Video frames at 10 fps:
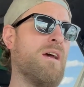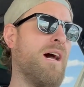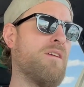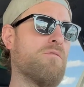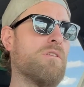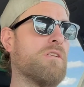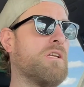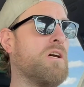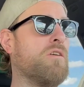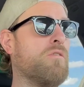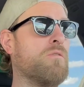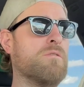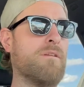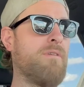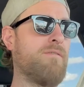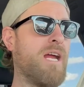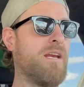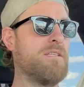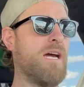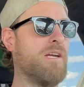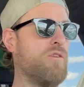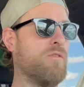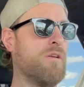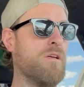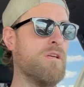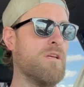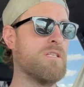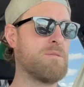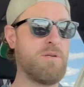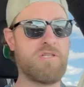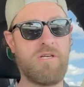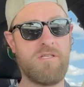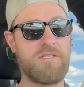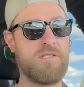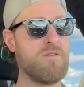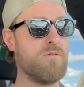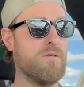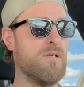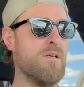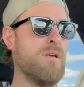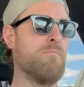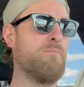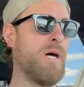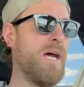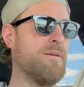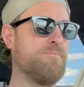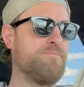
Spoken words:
I don't really know. Never had a dyno, especially on this tune. But